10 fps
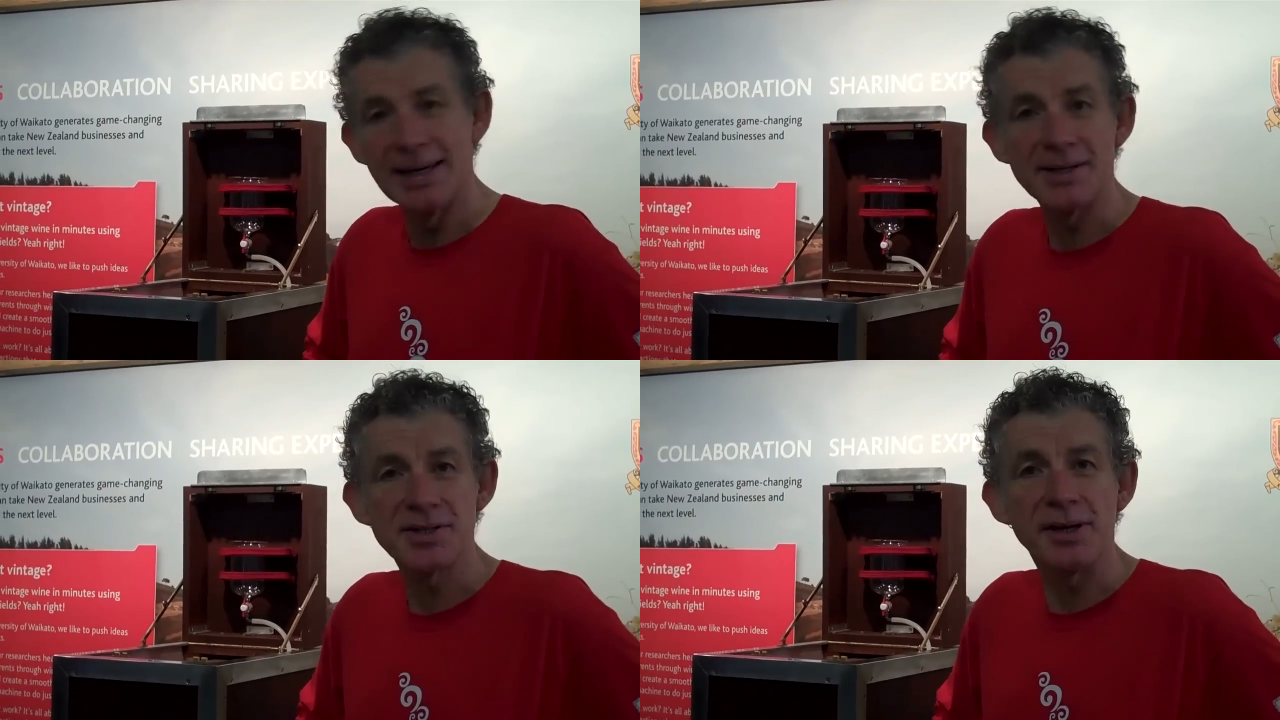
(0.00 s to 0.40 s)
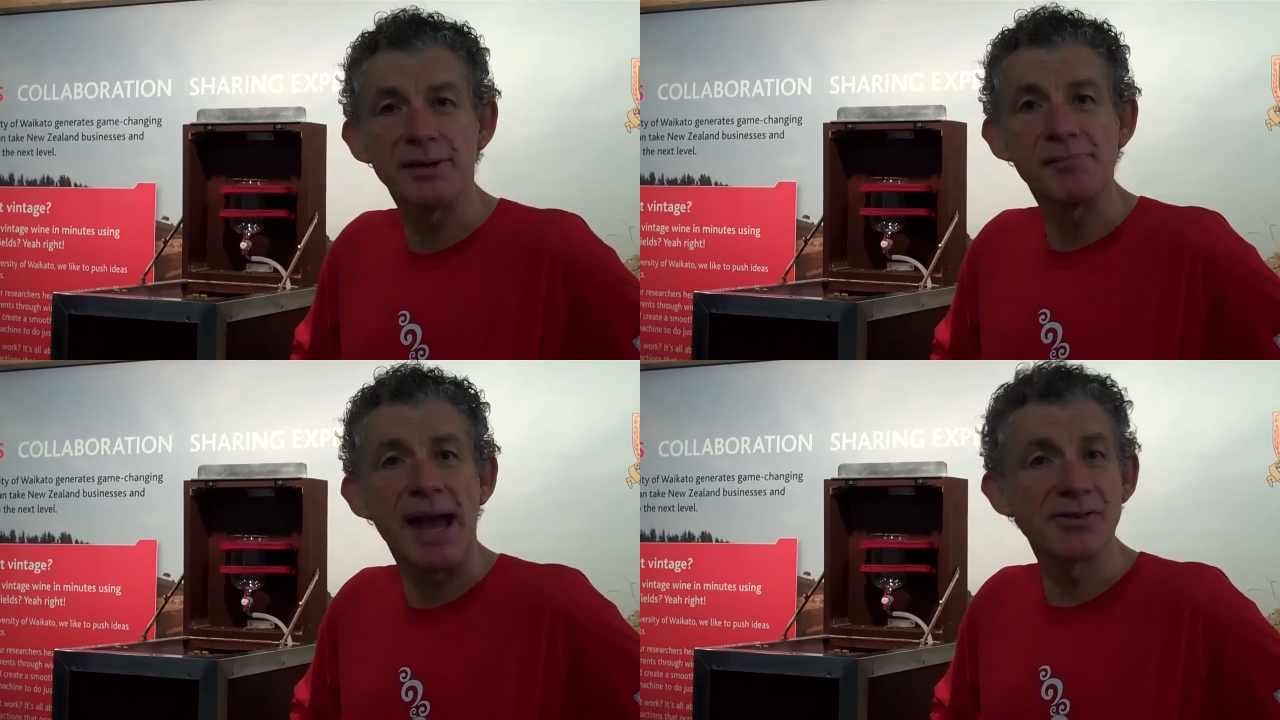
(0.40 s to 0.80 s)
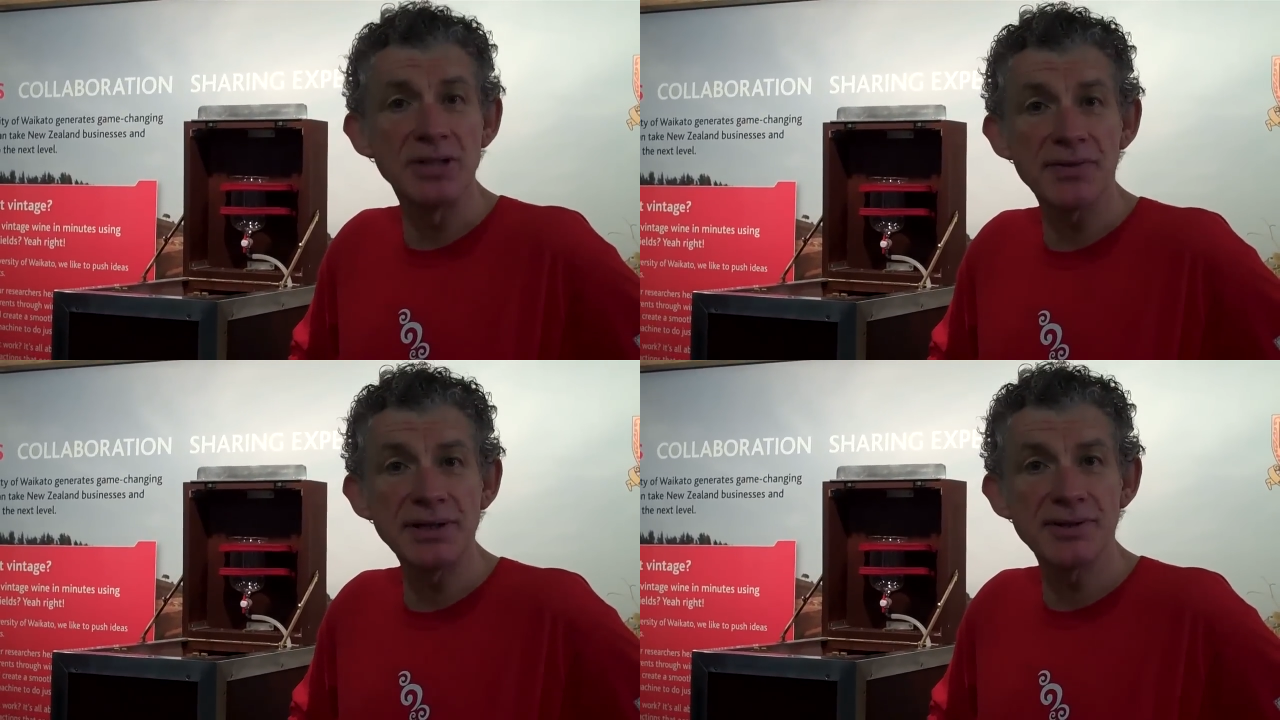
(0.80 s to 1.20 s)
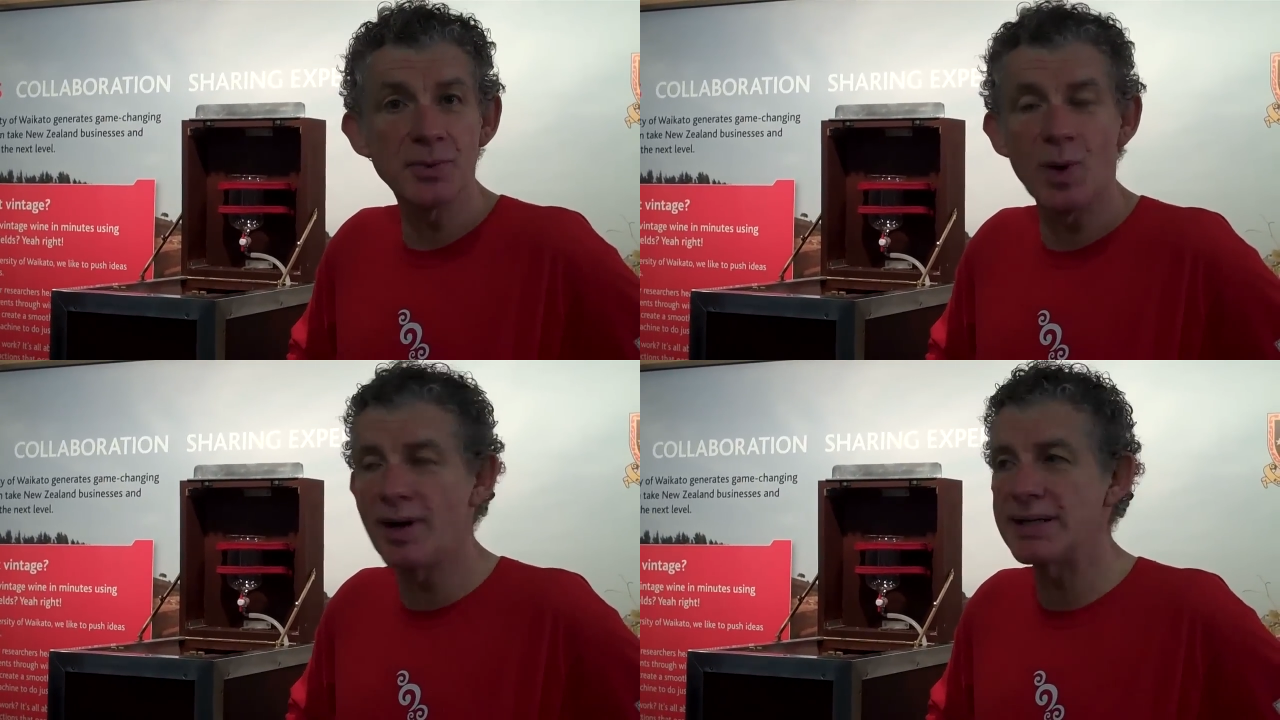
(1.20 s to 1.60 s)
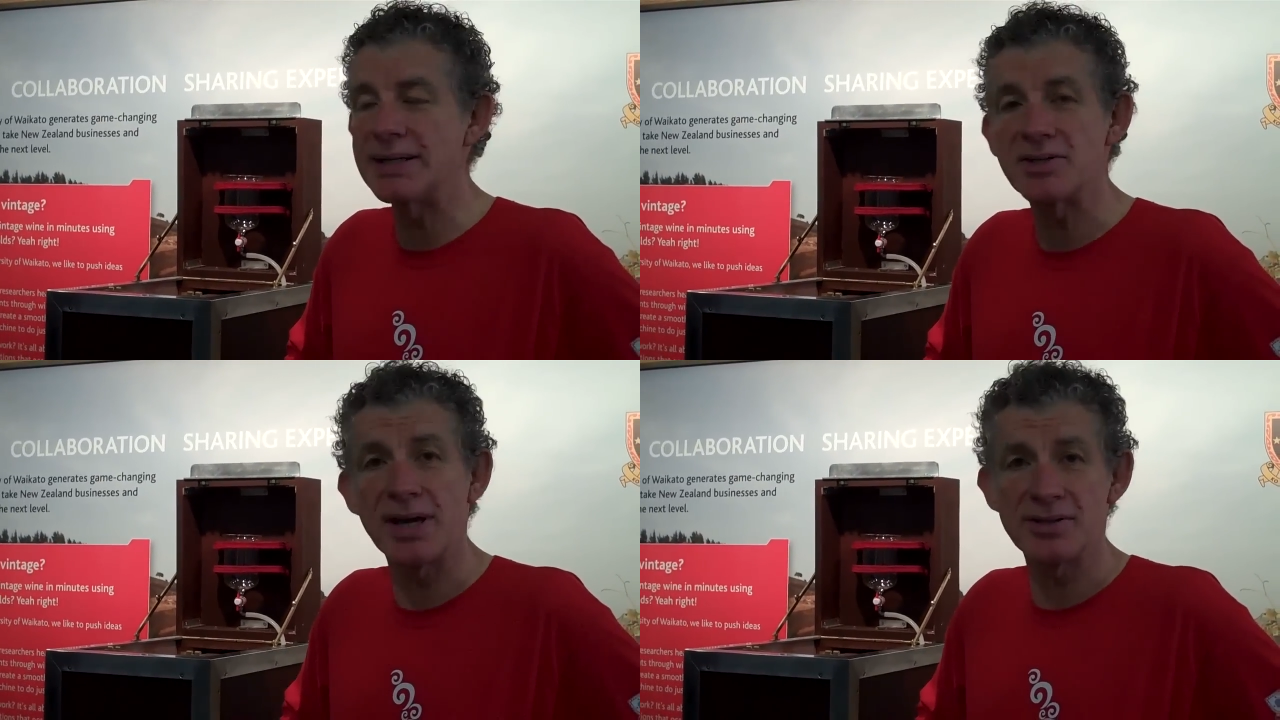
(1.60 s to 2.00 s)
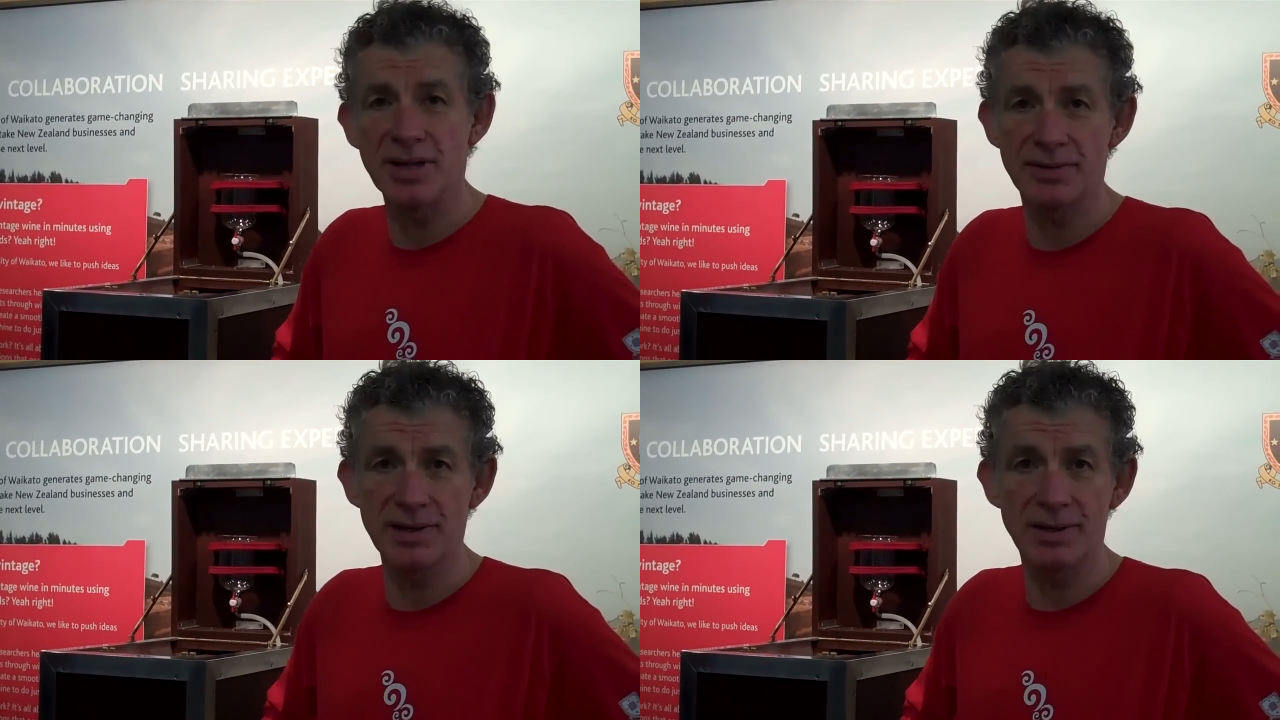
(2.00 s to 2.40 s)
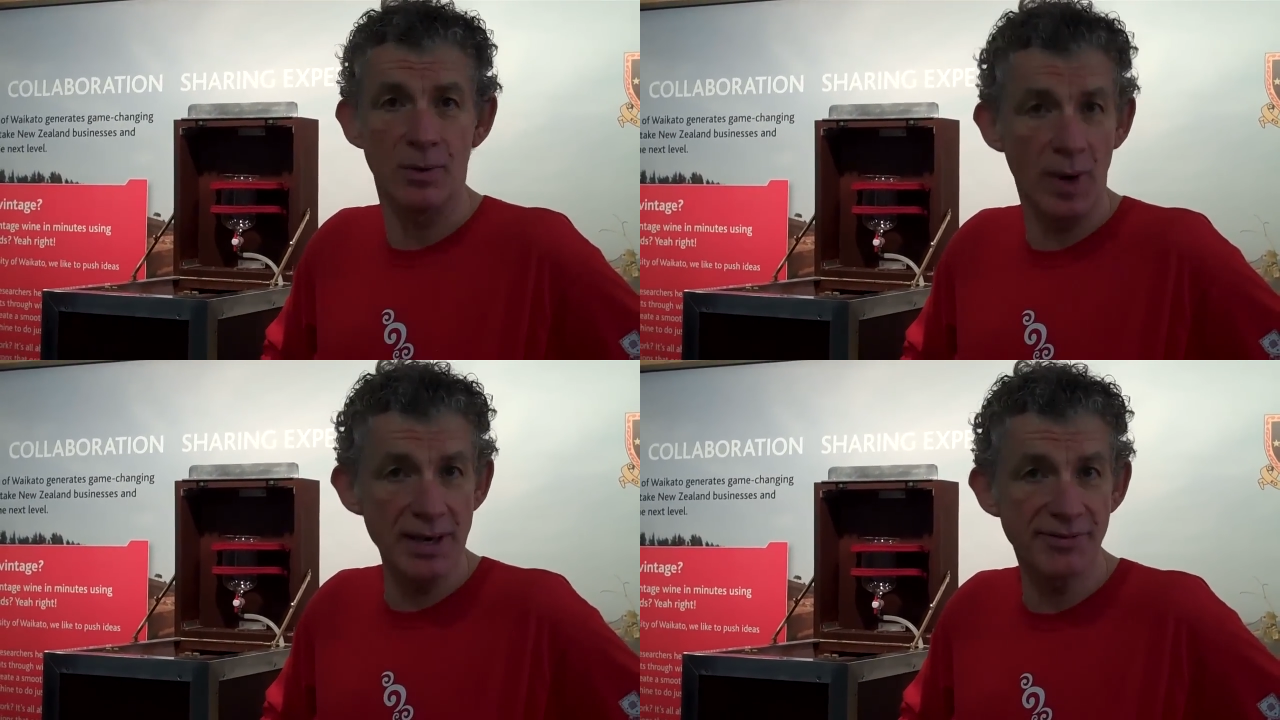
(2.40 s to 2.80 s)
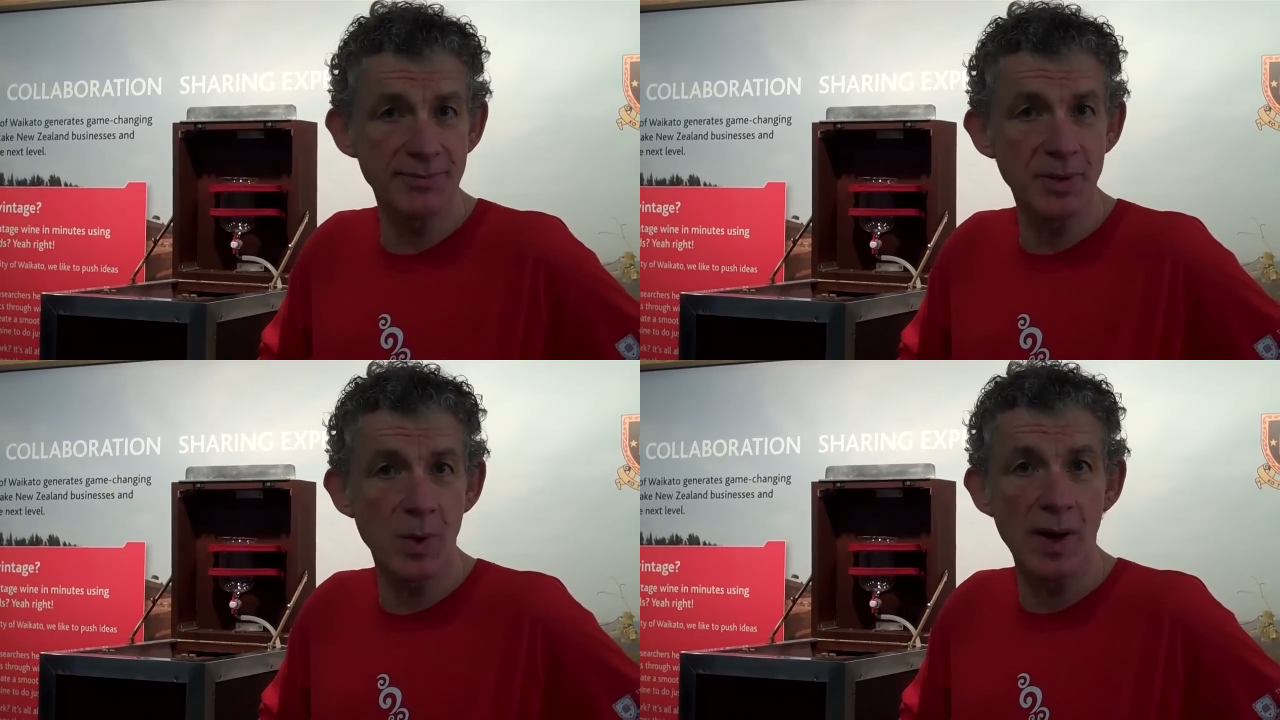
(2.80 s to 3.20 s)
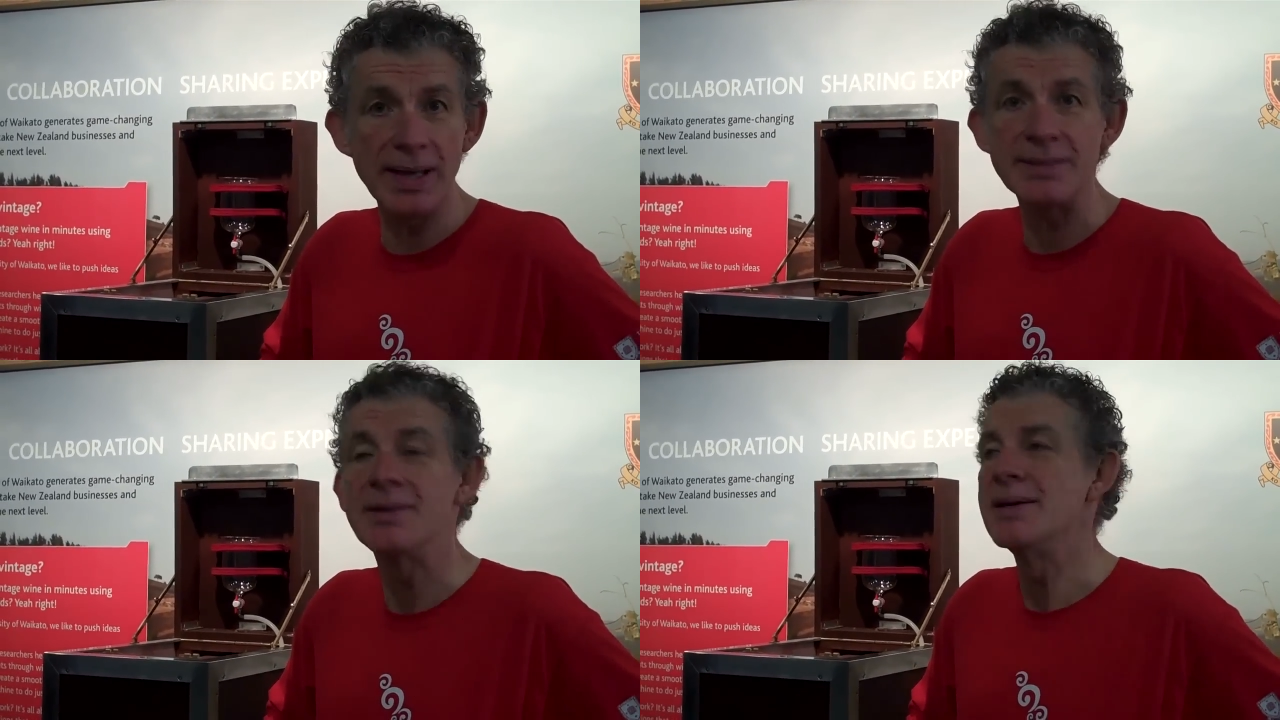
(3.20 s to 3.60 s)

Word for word: It uh, adds nothing to the wine, it takes nothing away from the wine,